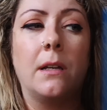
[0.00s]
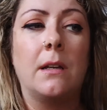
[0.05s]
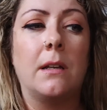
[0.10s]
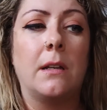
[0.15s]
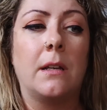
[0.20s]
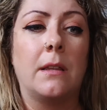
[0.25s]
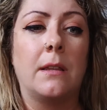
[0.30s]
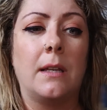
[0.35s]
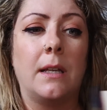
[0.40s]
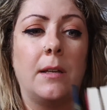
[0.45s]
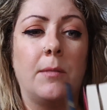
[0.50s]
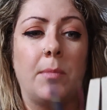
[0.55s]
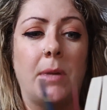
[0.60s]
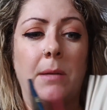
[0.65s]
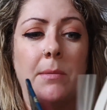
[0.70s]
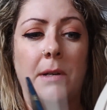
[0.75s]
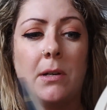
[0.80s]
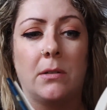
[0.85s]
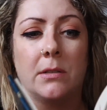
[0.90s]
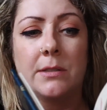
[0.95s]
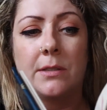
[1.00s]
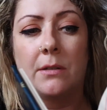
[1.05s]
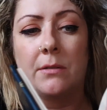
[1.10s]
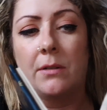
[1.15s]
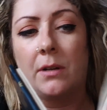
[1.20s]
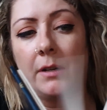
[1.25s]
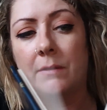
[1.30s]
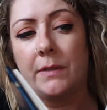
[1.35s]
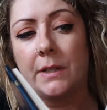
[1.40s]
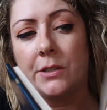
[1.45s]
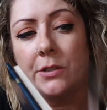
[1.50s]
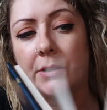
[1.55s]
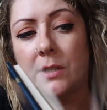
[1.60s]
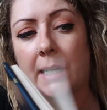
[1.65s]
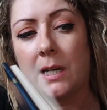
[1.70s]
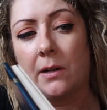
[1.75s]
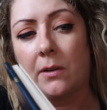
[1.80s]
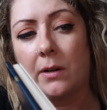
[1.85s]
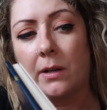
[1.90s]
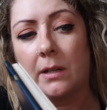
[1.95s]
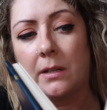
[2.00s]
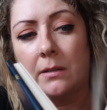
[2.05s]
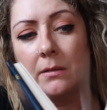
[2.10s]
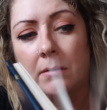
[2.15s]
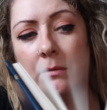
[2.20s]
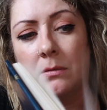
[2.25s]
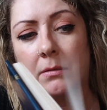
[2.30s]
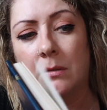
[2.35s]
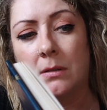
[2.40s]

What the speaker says: I think maybe also not vegetarian.